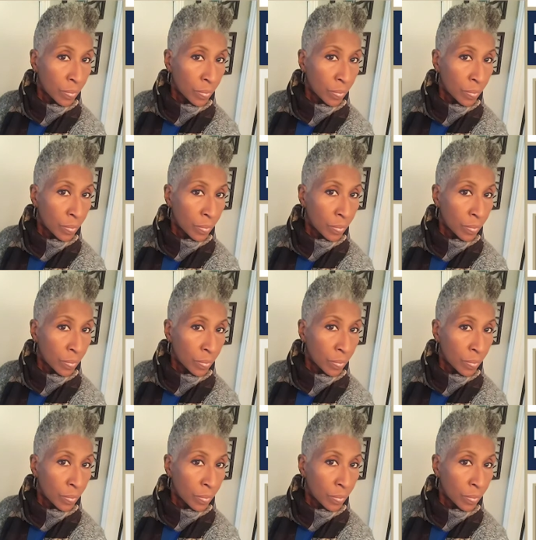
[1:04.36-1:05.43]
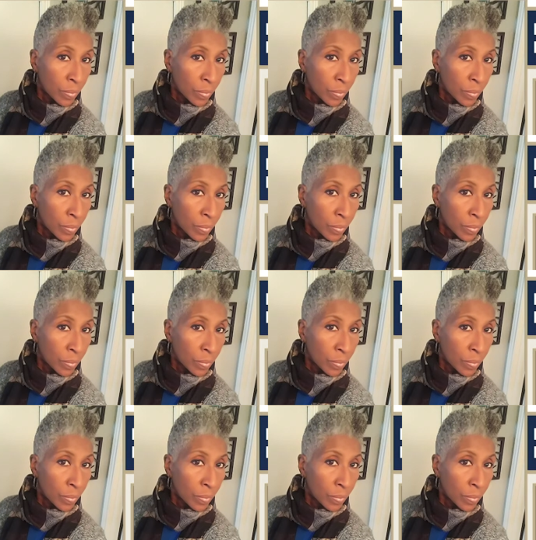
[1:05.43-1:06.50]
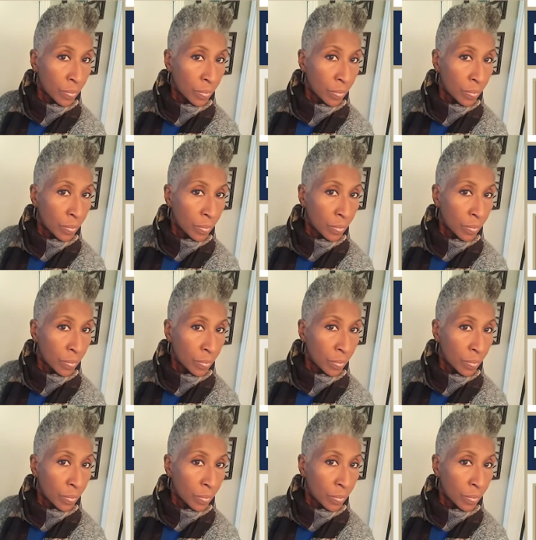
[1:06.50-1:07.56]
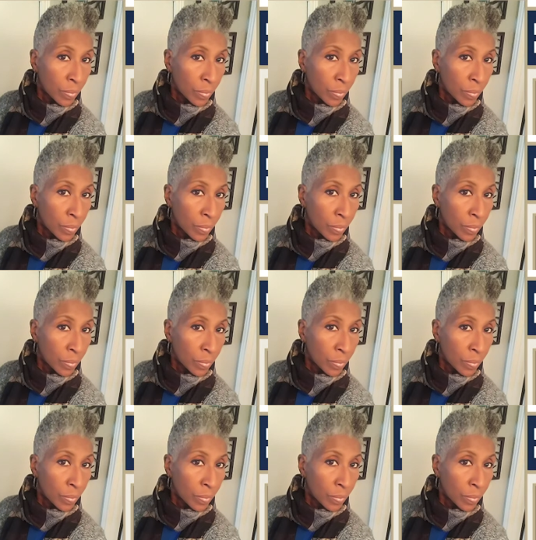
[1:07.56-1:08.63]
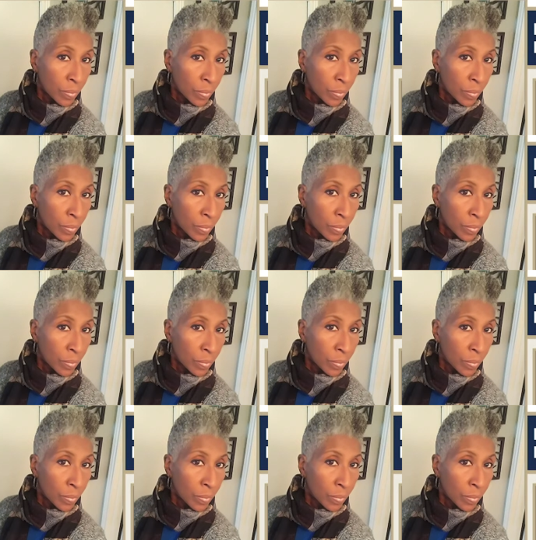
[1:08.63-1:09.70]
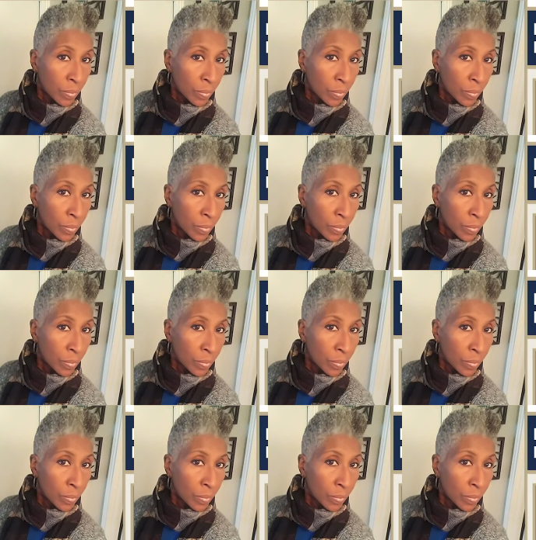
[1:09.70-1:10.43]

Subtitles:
(no lip movement)